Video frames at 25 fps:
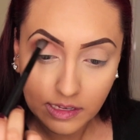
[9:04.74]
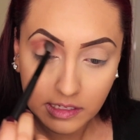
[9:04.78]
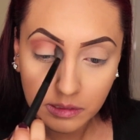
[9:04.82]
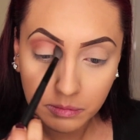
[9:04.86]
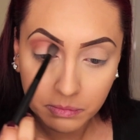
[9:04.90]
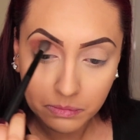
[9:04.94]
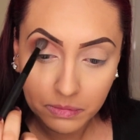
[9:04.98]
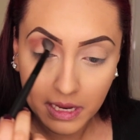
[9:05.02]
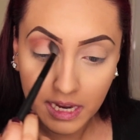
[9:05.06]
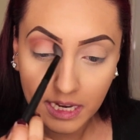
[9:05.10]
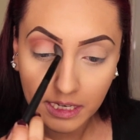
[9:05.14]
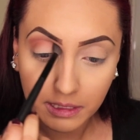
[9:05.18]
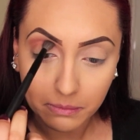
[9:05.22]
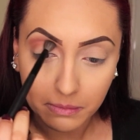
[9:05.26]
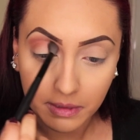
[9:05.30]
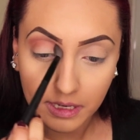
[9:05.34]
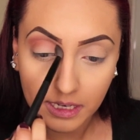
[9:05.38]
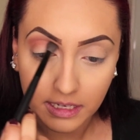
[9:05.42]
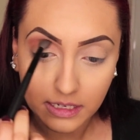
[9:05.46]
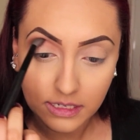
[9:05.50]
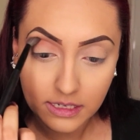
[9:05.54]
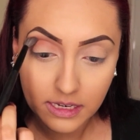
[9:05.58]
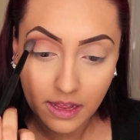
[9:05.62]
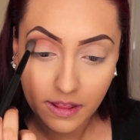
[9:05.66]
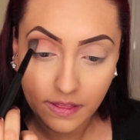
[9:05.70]
is
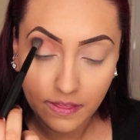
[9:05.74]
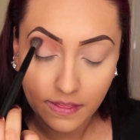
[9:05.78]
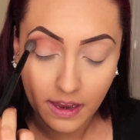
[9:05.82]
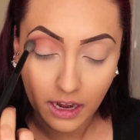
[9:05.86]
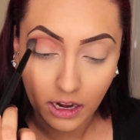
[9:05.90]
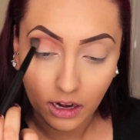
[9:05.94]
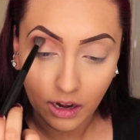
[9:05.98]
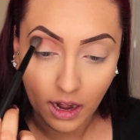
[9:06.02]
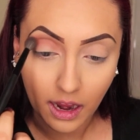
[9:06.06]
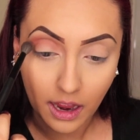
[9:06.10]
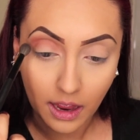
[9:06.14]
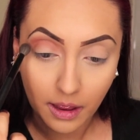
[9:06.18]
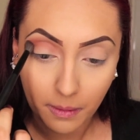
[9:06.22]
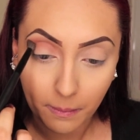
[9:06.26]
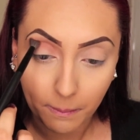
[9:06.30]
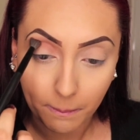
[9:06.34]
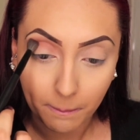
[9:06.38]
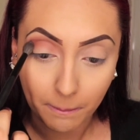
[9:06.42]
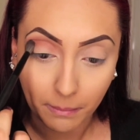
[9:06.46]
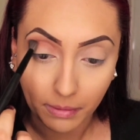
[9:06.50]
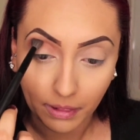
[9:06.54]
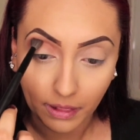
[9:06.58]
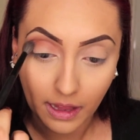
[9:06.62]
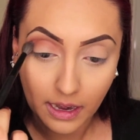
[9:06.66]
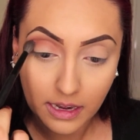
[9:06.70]
pigment. They're
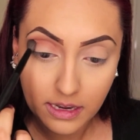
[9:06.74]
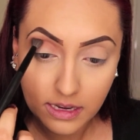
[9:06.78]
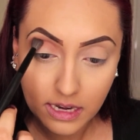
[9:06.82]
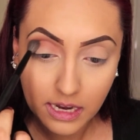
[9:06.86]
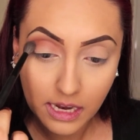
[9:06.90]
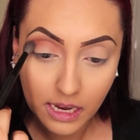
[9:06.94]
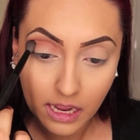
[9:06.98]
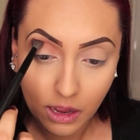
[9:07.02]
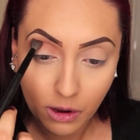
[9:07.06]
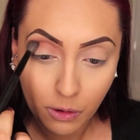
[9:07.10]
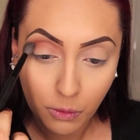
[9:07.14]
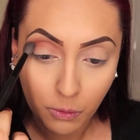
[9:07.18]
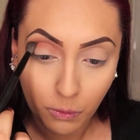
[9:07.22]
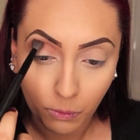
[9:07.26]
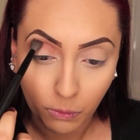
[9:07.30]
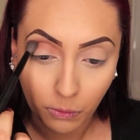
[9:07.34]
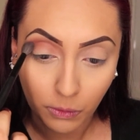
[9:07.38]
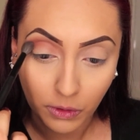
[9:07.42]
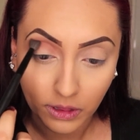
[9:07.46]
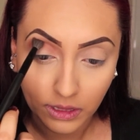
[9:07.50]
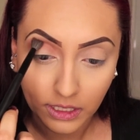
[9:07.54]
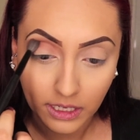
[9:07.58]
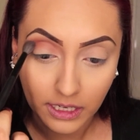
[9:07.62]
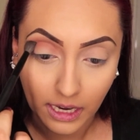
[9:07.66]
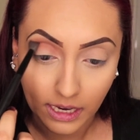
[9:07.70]
blending out
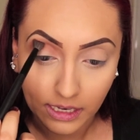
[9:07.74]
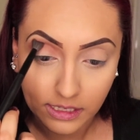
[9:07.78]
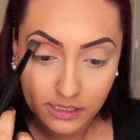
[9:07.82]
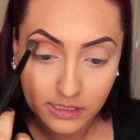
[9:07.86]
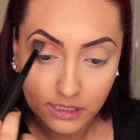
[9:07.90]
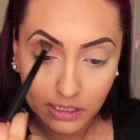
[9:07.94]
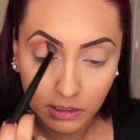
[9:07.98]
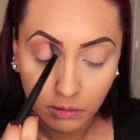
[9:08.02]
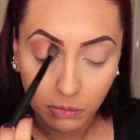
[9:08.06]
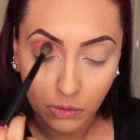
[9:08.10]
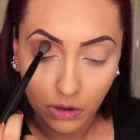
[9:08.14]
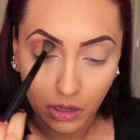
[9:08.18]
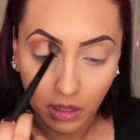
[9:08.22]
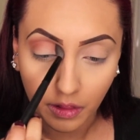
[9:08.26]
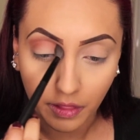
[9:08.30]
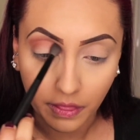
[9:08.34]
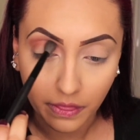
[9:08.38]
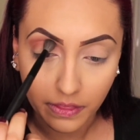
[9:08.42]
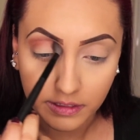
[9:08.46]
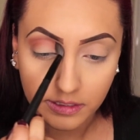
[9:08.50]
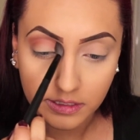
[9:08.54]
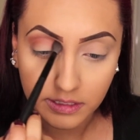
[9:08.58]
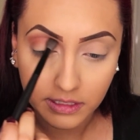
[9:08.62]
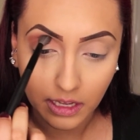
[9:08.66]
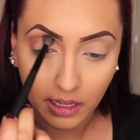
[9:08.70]
really nicely. Well,
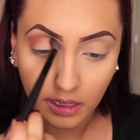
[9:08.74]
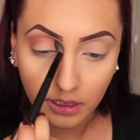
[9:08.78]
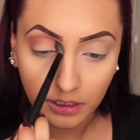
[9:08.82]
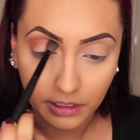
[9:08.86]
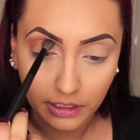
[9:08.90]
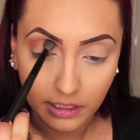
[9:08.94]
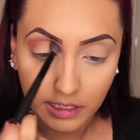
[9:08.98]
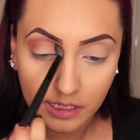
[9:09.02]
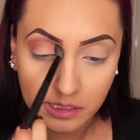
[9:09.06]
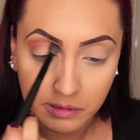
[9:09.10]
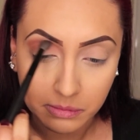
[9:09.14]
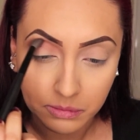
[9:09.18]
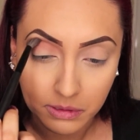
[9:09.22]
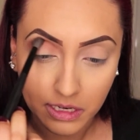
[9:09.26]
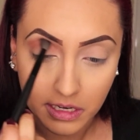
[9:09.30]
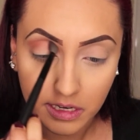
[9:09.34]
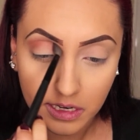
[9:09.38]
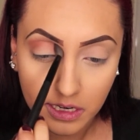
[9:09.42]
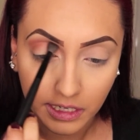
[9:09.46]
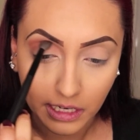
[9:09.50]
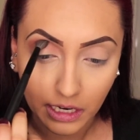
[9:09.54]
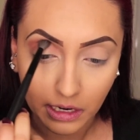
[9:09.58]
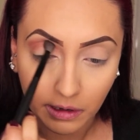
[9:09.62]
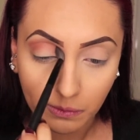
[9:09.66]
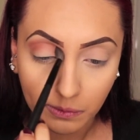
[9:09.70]
this color is
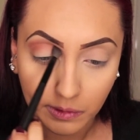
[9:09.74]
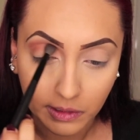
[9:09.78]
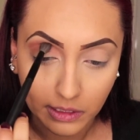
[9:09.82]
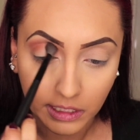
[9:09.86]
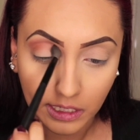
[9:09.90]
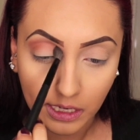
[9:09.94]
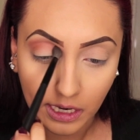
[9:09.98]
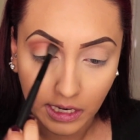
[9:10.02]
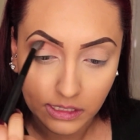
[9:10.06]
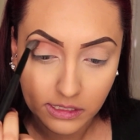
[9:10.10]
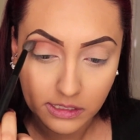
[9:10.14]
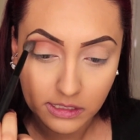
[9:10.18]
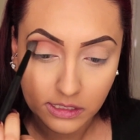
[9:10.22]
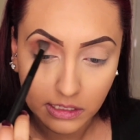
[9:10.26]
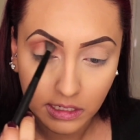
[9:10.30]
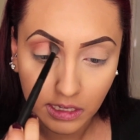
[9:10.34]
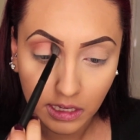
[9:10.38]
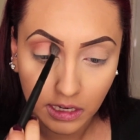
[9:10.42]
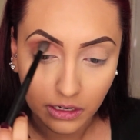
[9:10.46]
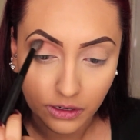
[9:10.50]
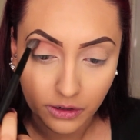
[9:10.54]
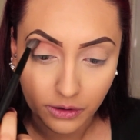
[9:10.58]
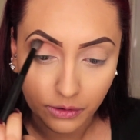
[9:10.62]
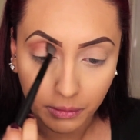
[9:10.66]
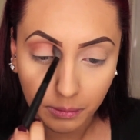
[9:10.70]
blending out really nicely.
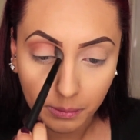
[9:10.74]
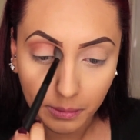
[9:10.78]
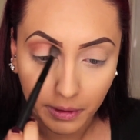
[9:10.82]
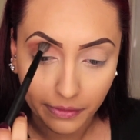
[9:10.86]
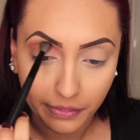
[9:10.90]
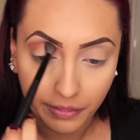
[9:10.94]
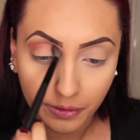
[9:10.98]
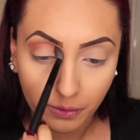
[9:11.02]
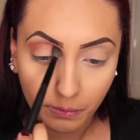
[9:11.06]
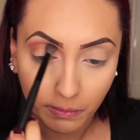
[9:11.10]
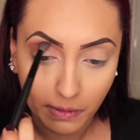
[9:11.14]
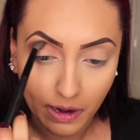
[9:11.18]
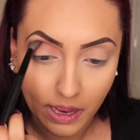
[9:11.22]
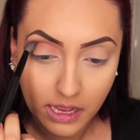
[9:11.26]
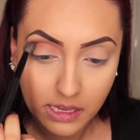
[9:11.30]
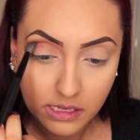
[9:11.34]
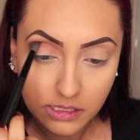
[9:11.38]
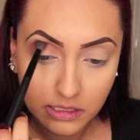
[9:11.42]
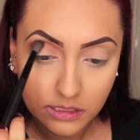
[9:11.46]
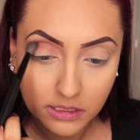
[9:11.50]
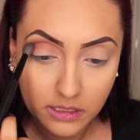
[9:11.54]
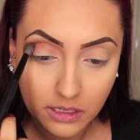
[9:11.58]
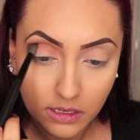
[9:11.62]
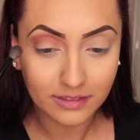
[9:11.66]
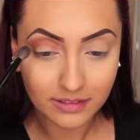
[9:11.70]
I don't know about the
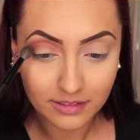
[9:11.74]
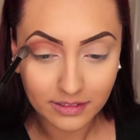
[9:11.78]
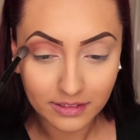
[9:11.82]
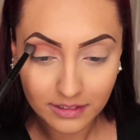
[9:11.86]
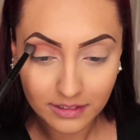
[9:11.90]
rest.